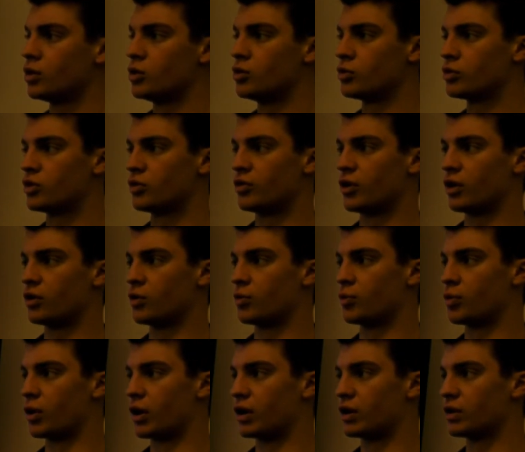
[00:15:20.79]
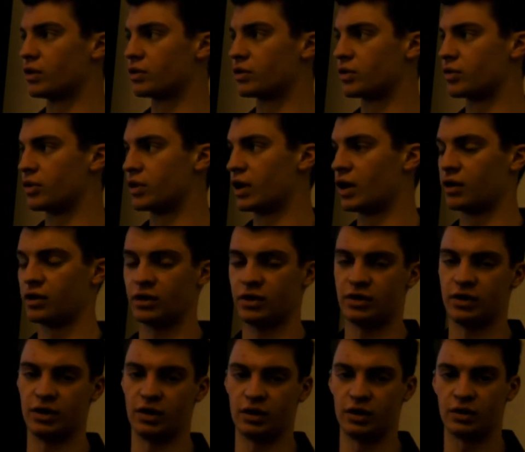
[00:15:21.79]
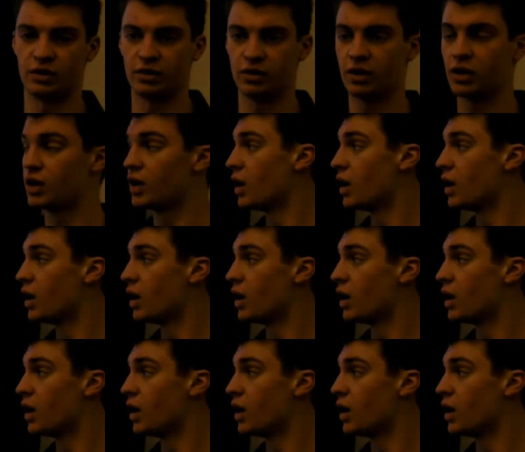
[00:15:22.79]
used to vary the brightness of the LEDs,